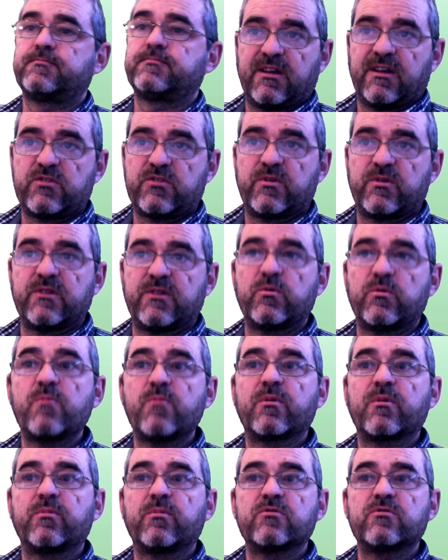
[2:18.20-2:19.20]
Actually, we
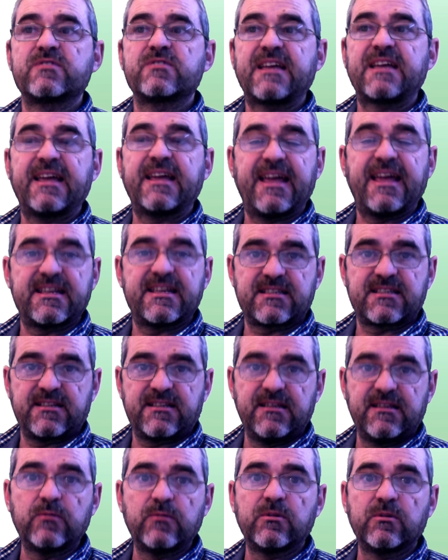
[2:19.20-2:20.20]
proposed S
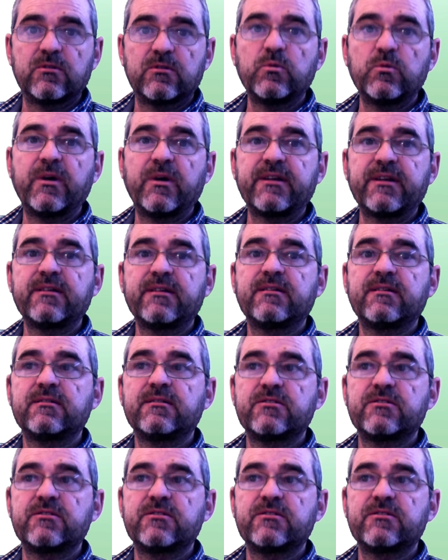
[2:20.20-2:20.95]
equal to 1,